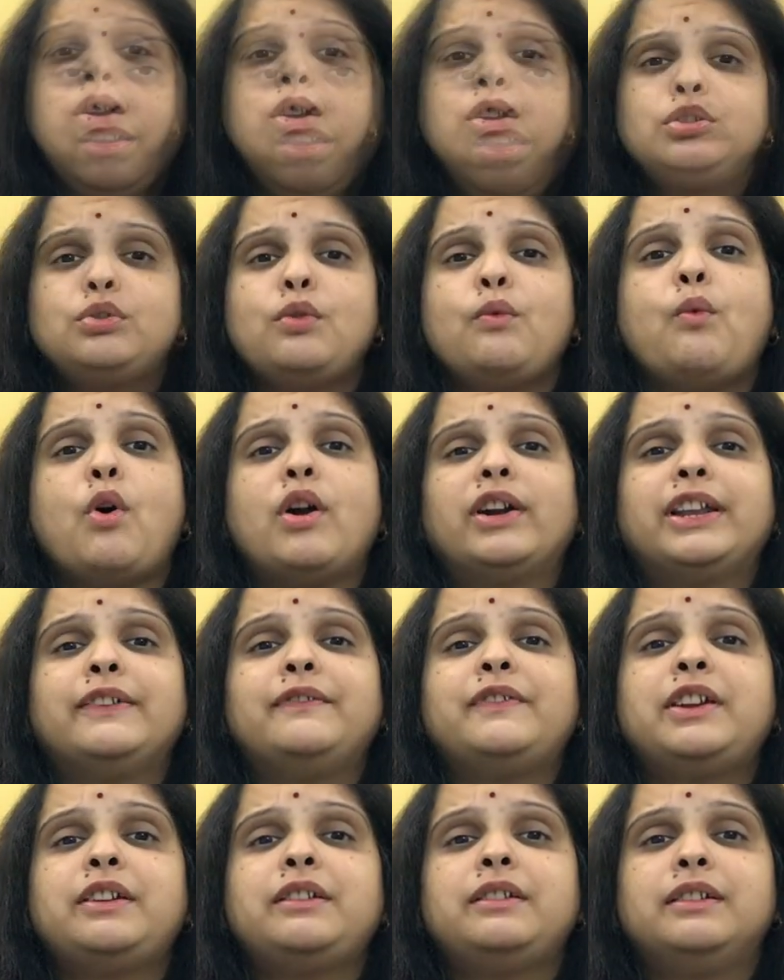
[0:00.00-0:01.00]
So
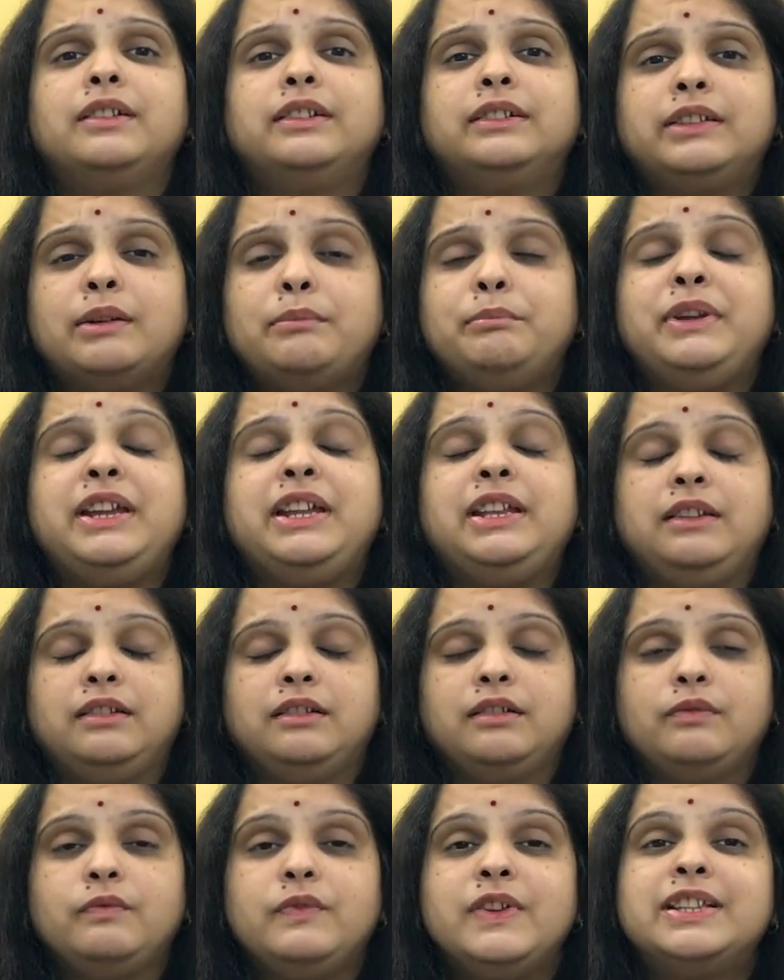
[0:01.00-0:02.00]
whatever the
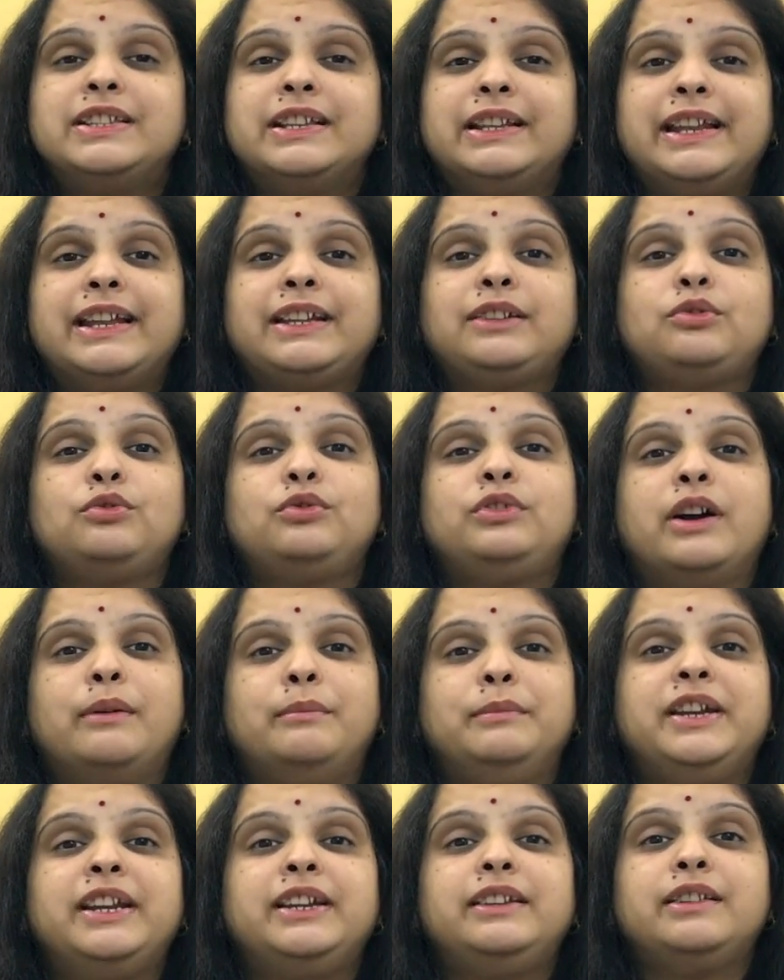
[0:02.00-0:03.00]
mean we select to
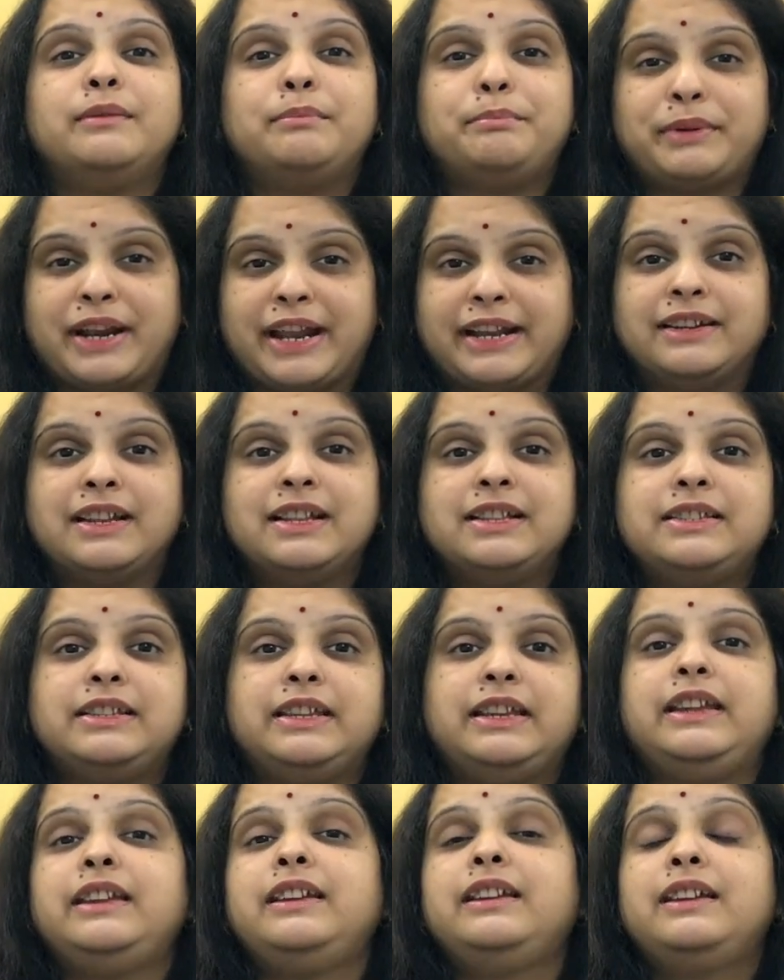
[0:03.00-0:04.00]
terminate the
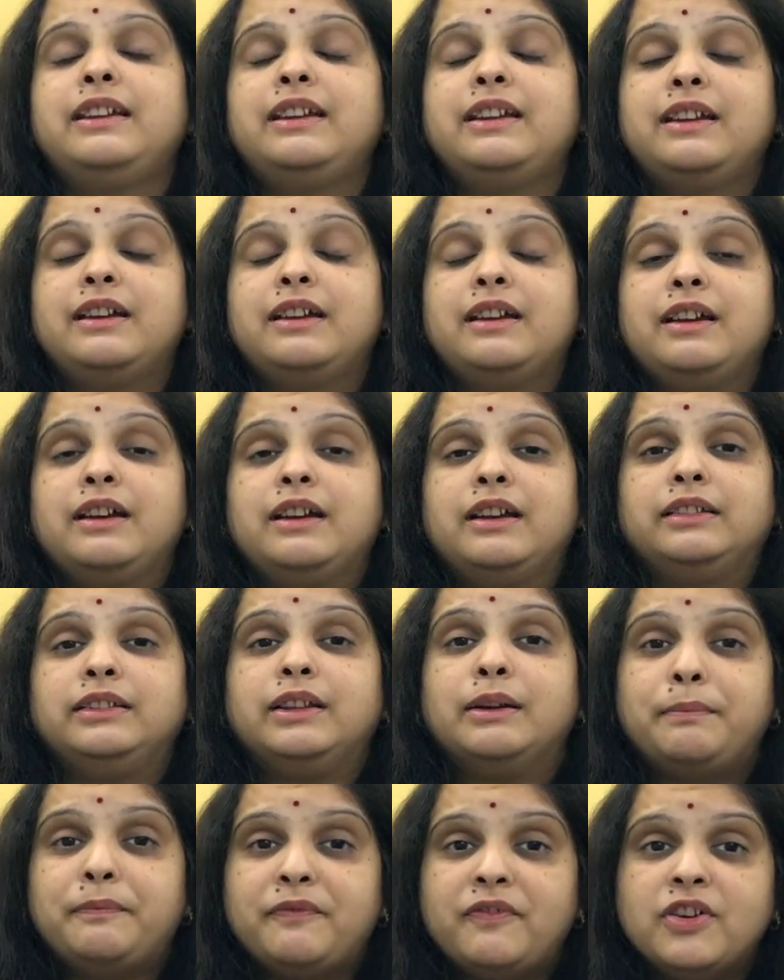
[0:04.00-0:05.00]
pregnancy,
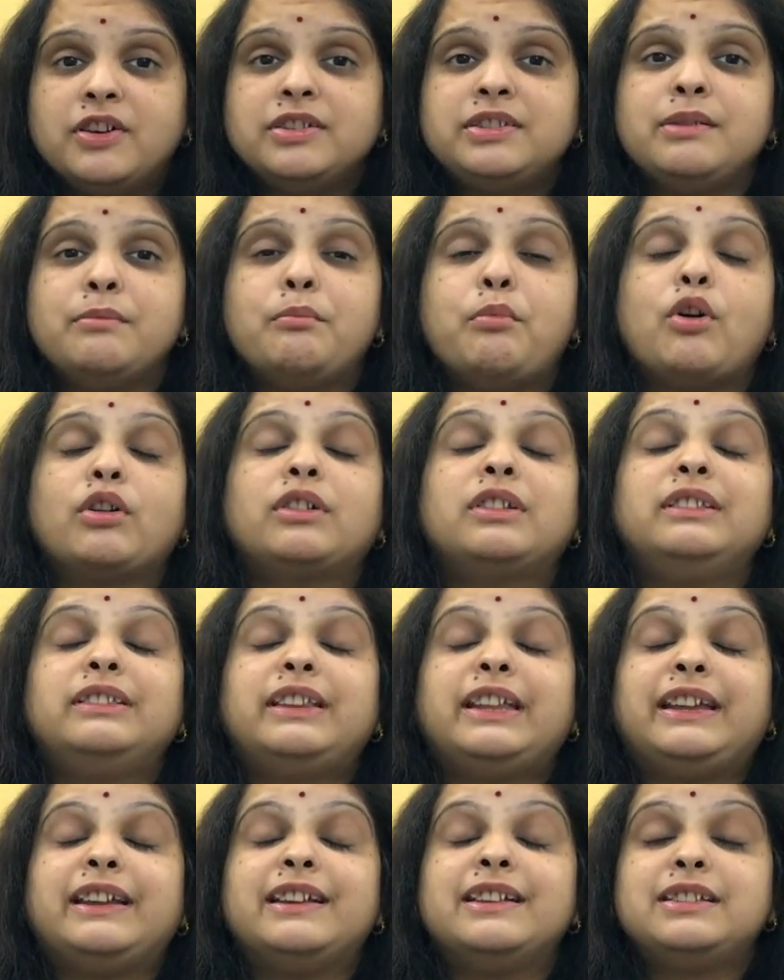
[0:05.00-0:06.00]
the first important
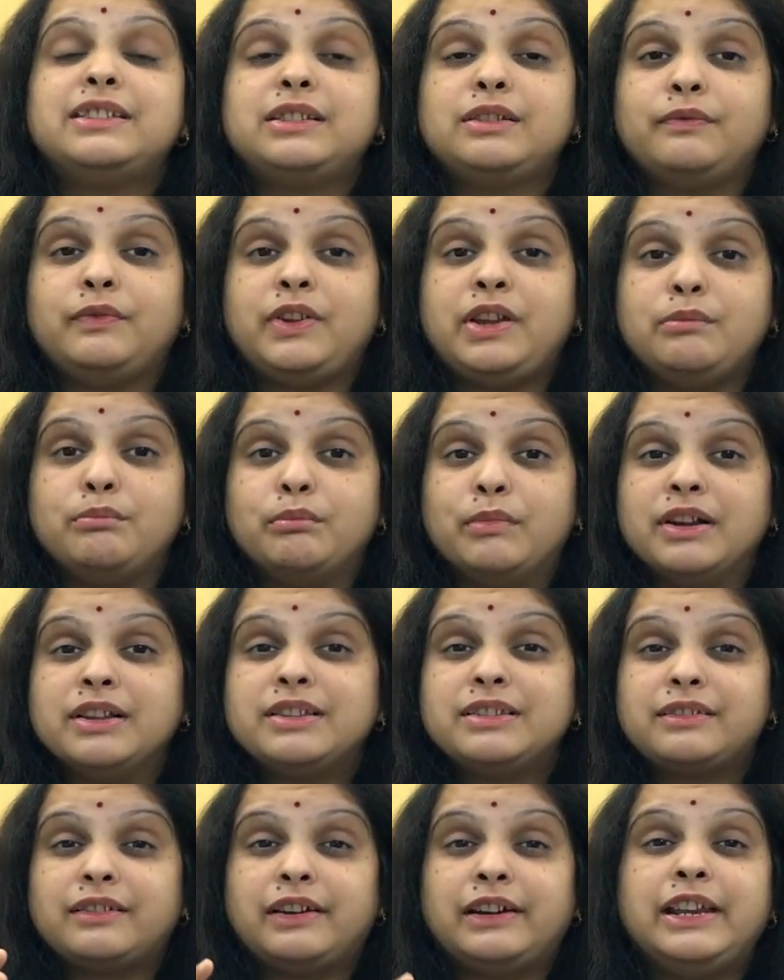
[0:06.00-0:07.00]
thing is we
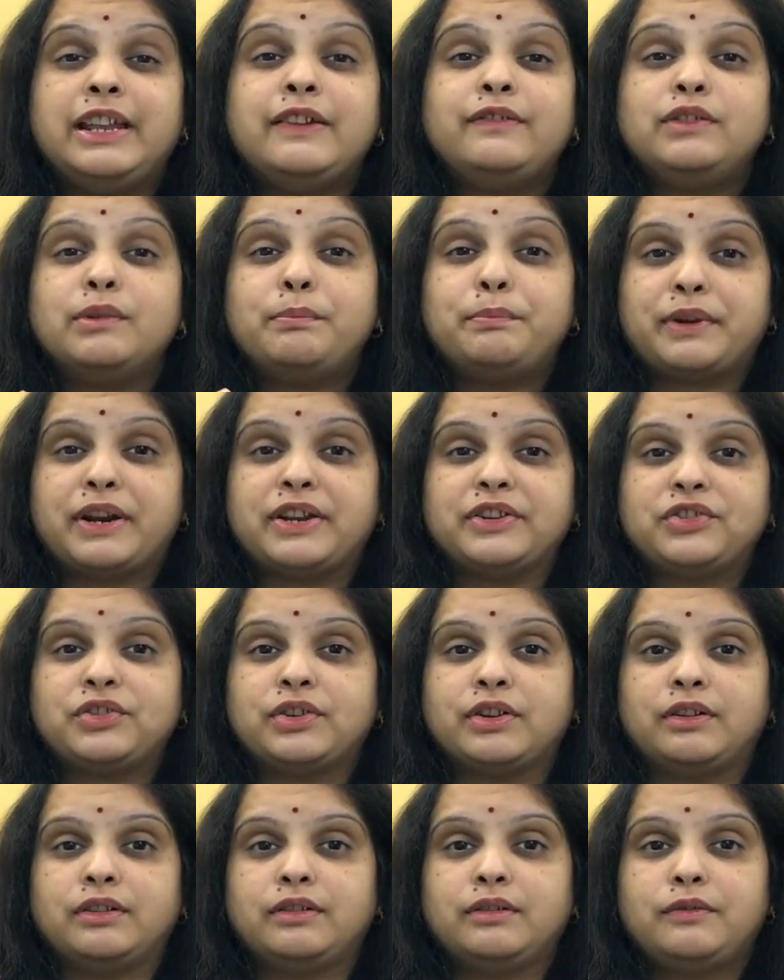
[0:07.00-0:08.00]
must relieve the
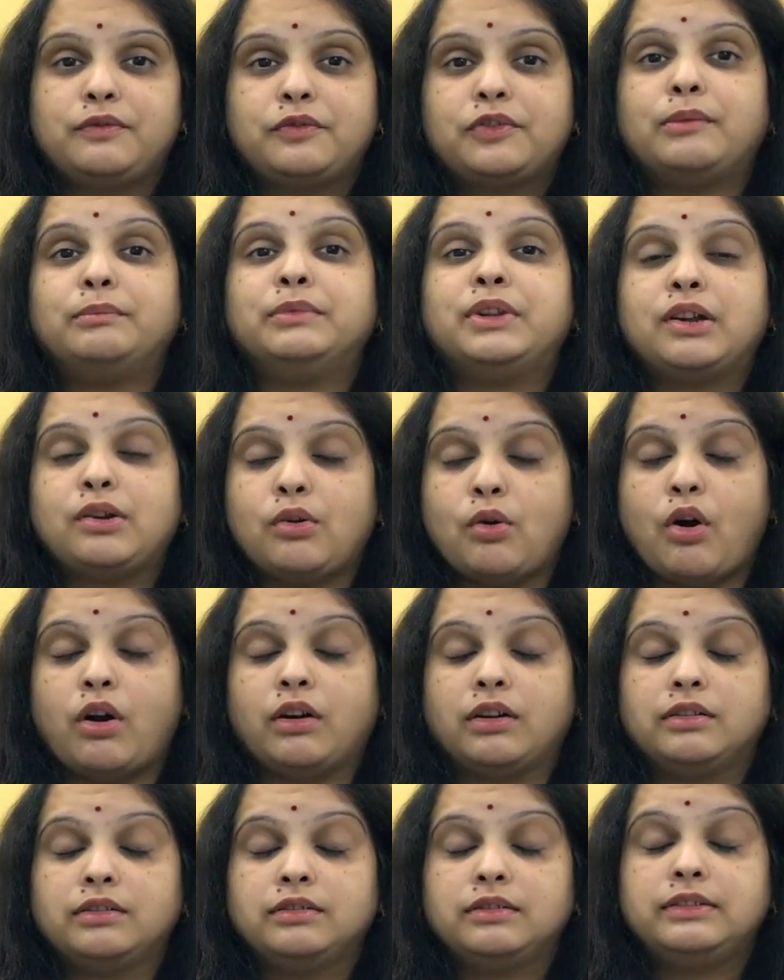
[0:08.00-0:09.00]
pressure from the
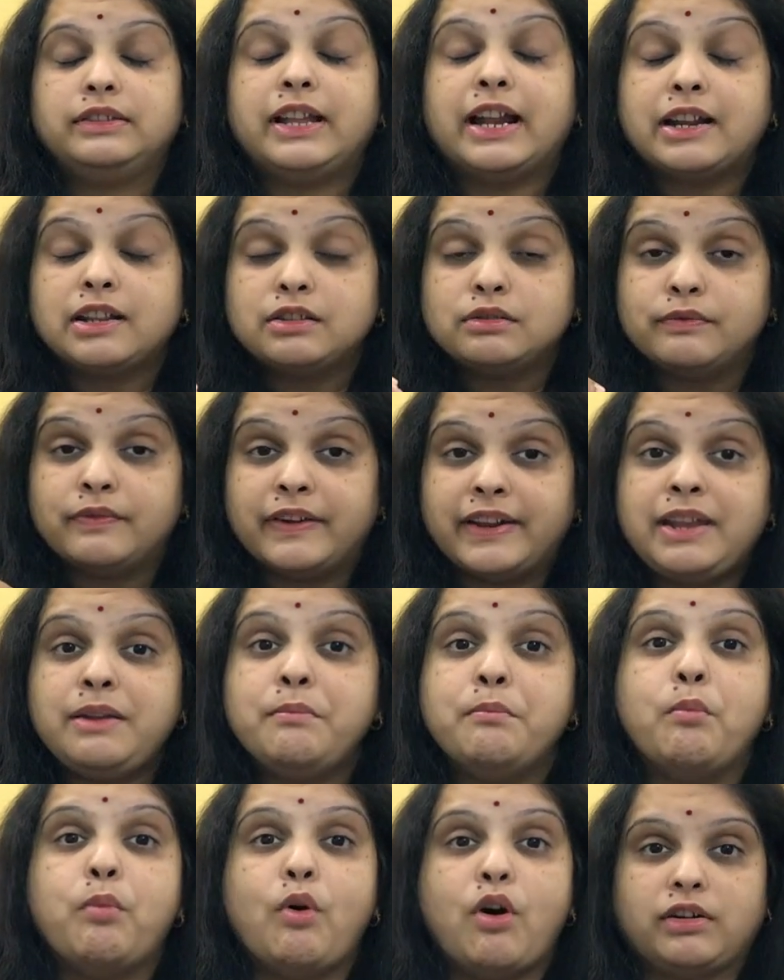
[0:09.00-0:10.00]
cord. That is very
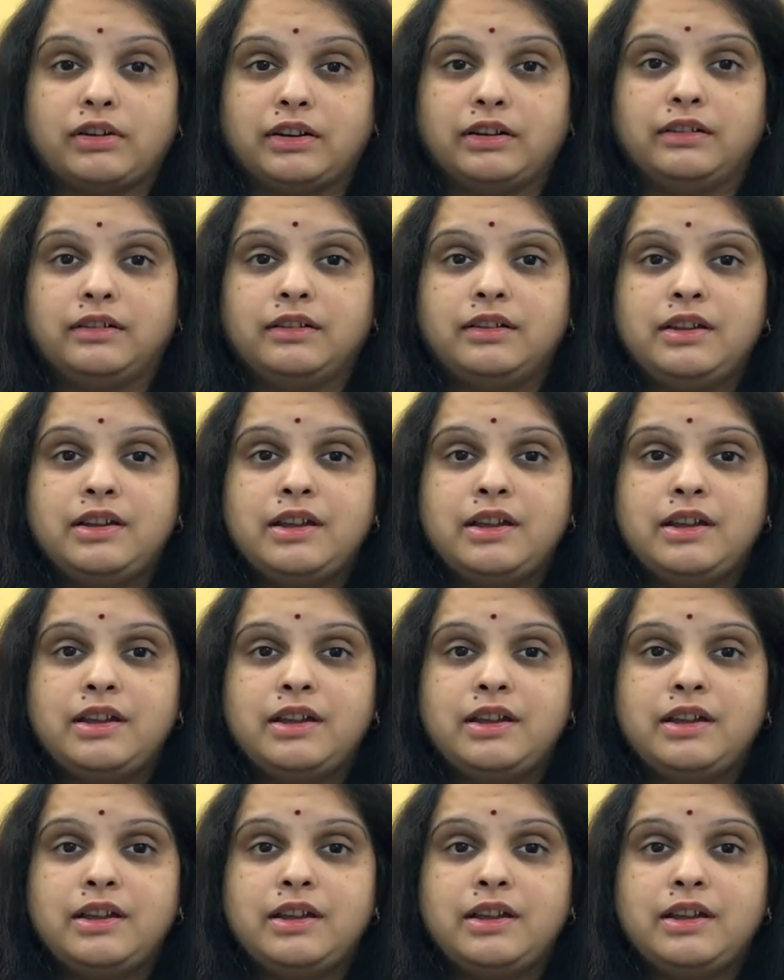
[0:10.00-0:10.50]
important,